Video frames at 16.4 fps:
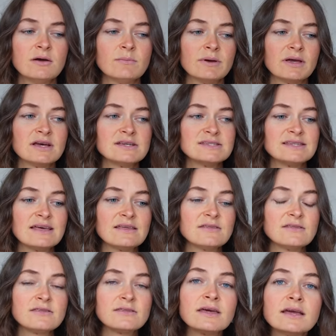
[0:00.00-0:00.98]
because they
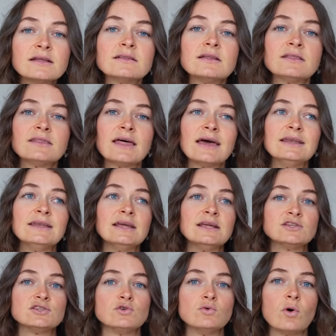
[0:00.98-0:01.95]
think that they
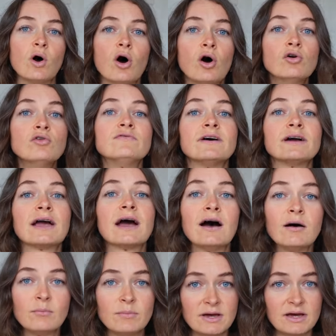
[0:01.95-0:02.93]
need to
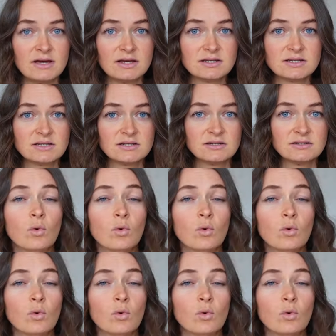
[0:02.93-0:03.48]
overcome it,